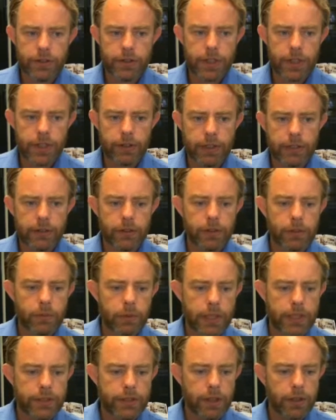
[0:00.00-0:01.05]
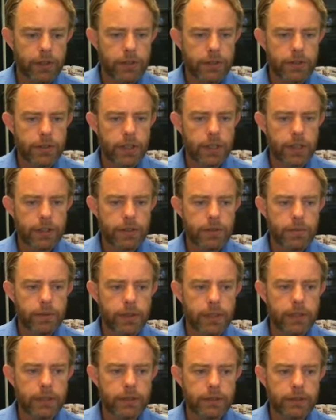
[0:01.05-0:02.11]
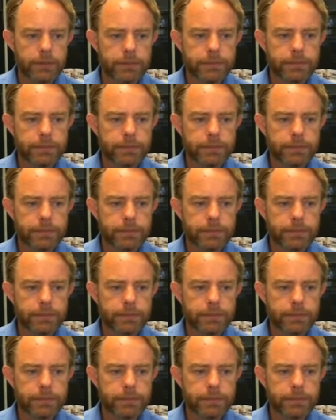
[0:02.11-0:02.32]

there, and on the west coast as well.